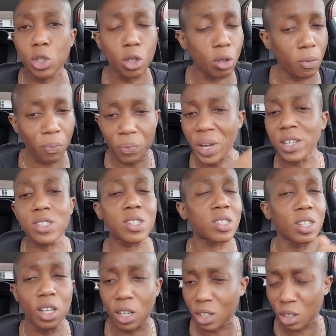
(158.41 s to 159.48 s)
you know, face
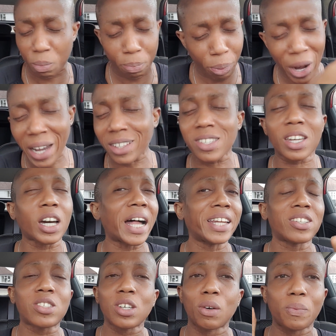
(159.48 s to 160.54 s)
the, the
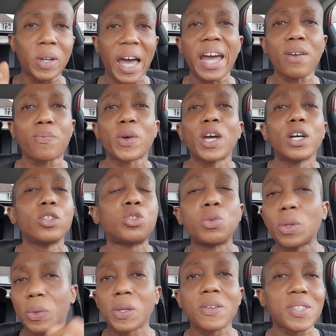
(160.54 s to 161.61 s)
practicality of life,
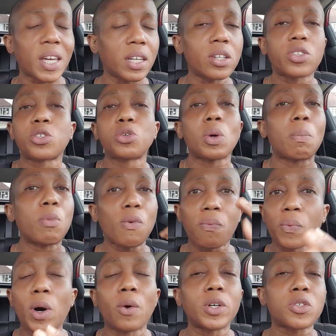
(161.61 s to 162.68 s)
do the things I need to do and move
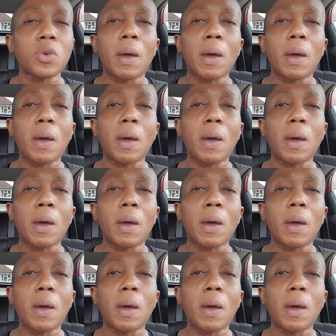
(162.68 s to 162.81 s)
forward.